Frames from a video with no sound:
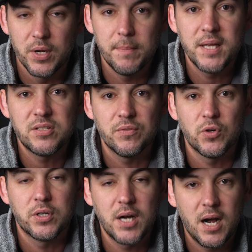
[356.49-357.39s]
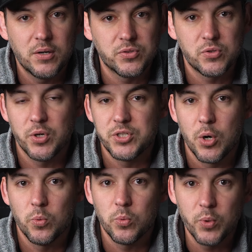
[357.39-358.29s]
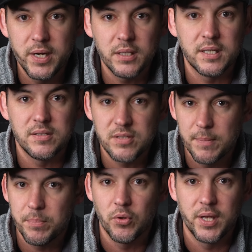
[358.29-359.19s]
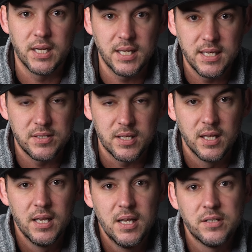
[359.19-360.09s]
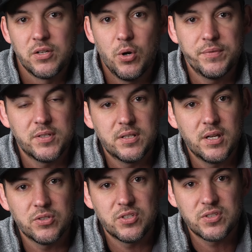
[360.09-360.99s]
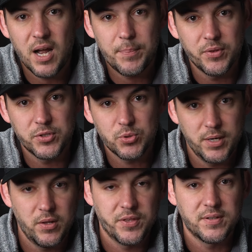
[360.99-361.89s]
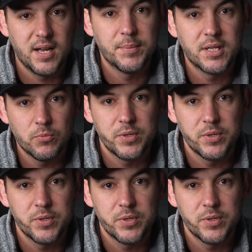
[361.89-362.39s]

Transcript: It makes it for goggle storage really simple and easy, so you don't have to sit there and stop on the trail all the time and get